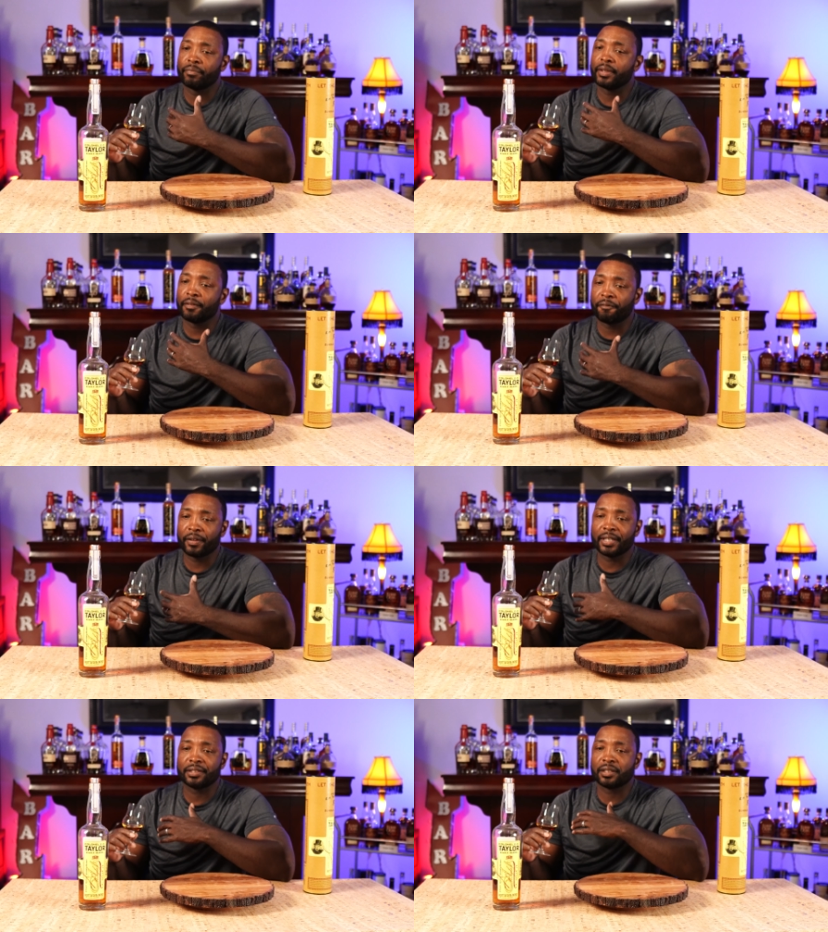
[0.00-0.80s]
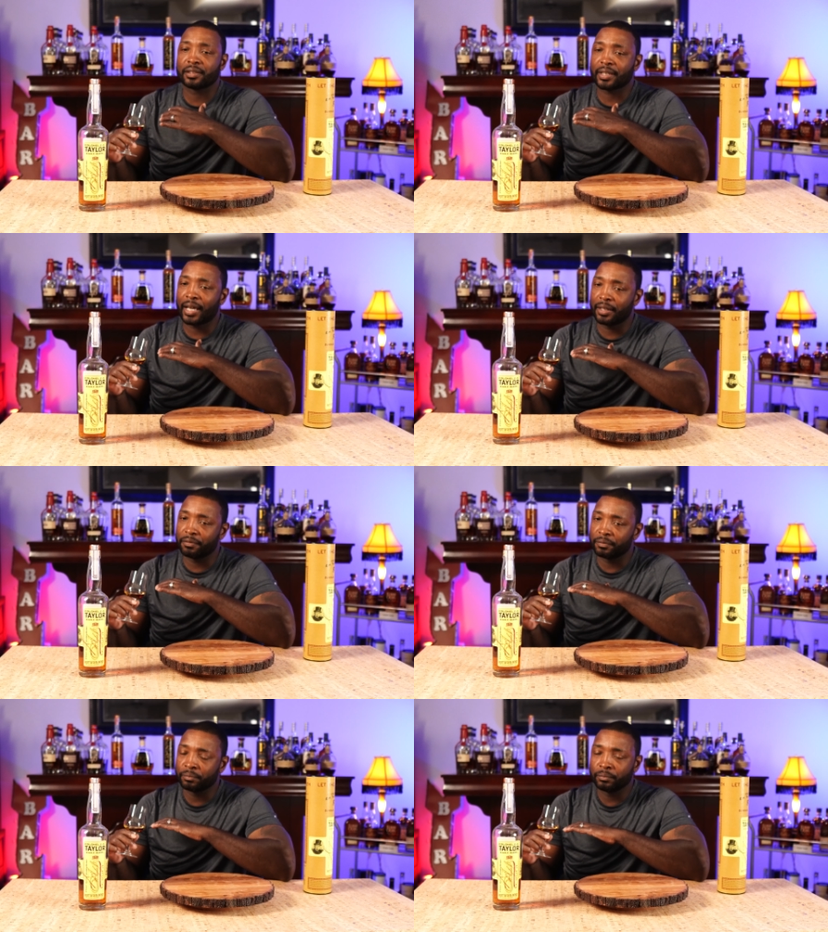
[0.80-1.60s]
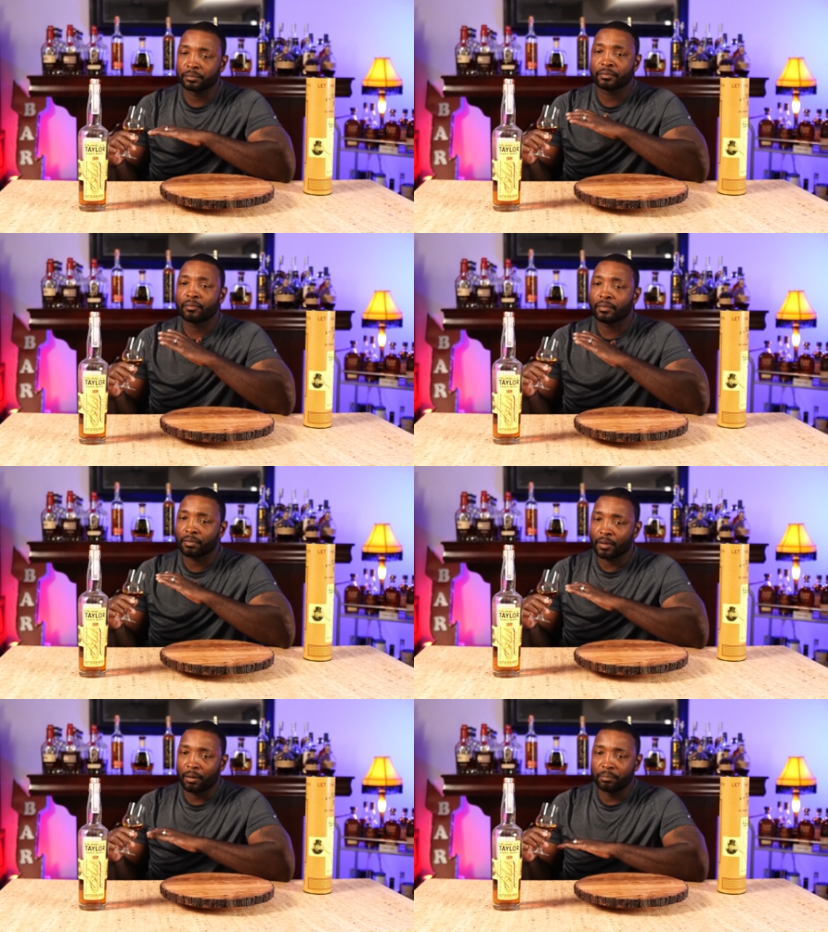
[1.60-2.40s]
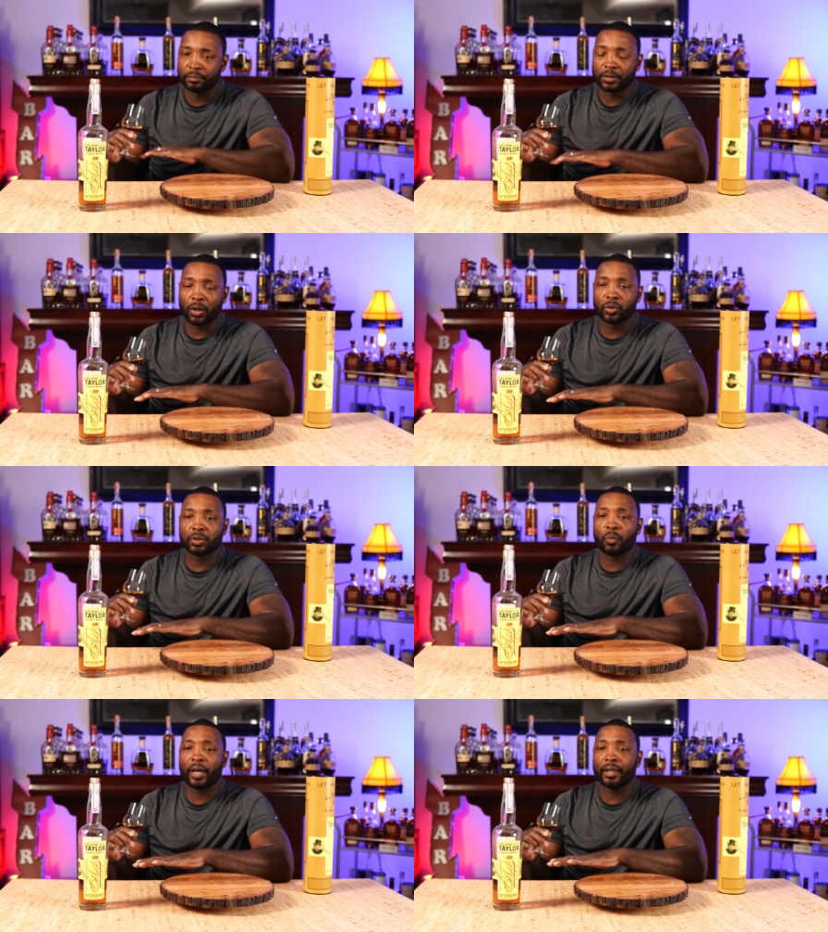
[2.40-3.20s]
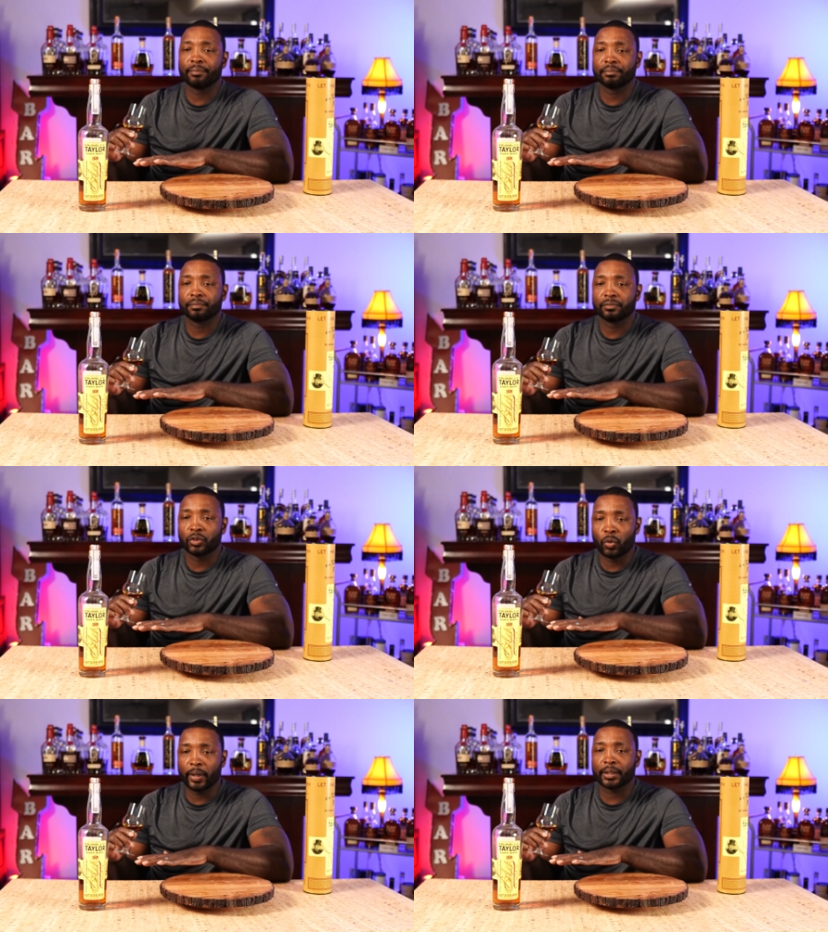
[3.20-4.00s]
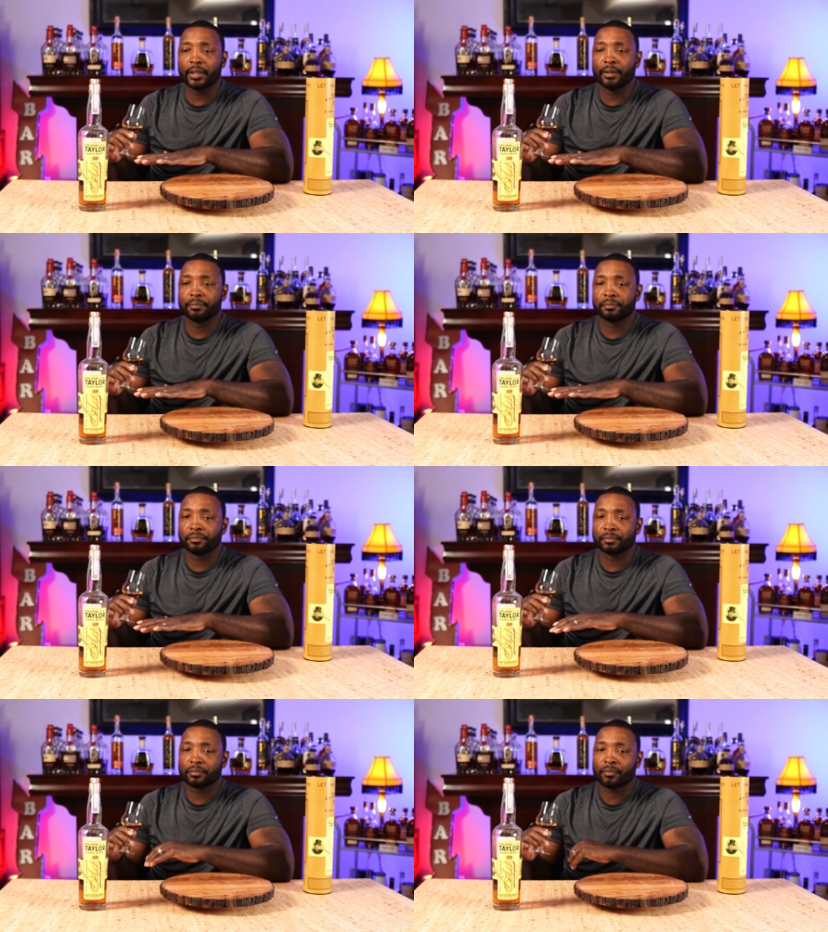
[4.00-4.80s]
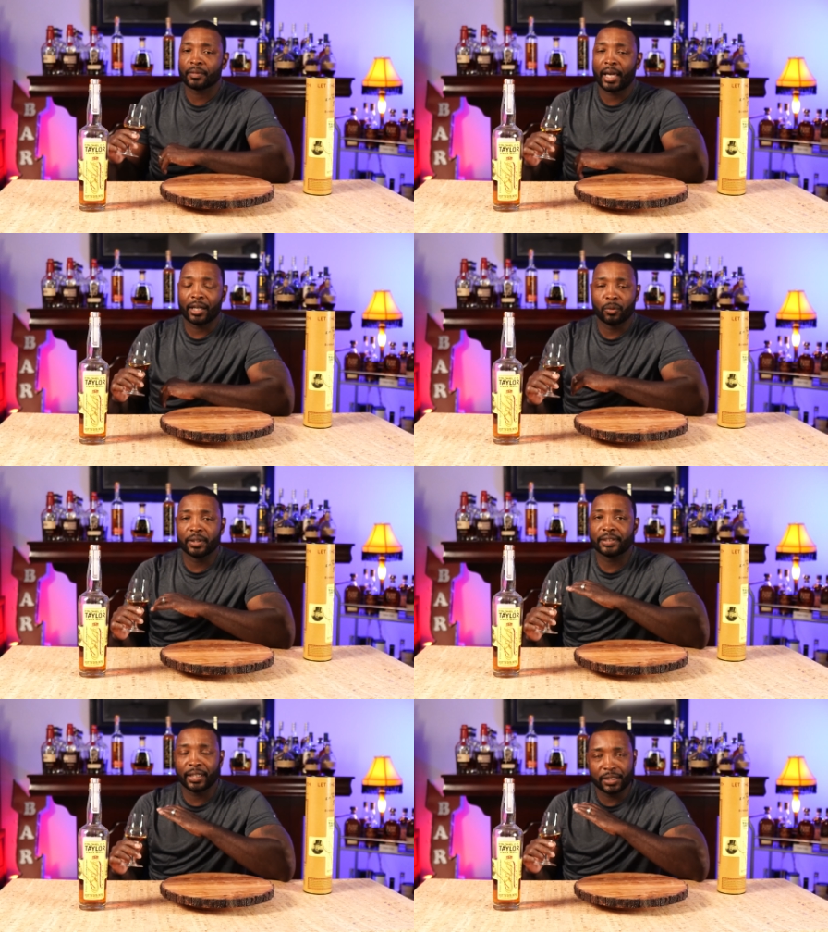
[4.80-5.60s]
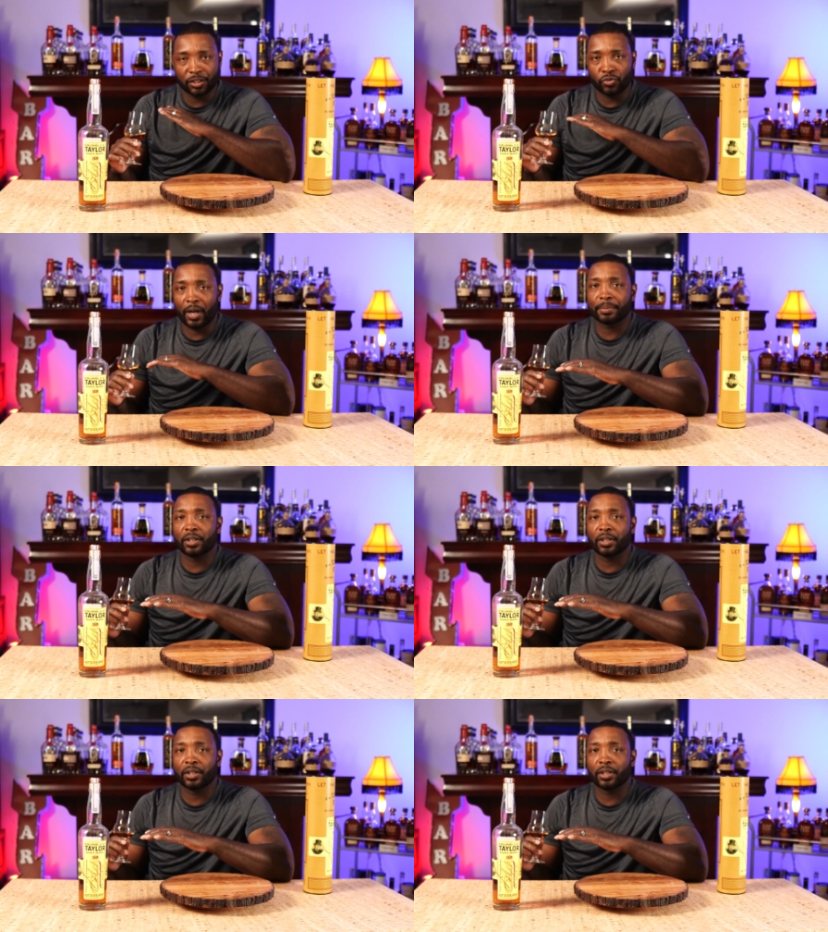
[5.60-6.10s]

The finish just kind of goes away quickly. I don't want to say it just drops